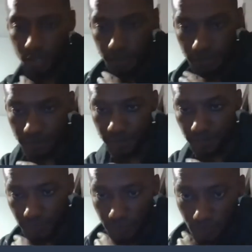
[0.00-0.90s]

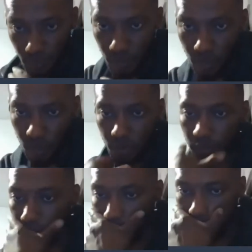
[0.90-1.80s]

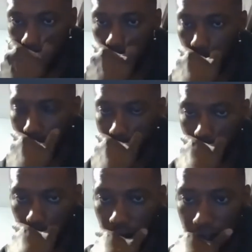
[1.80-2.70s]

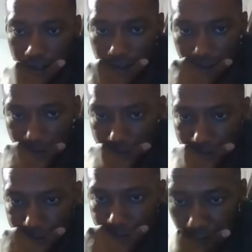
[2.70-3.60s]
[no speech]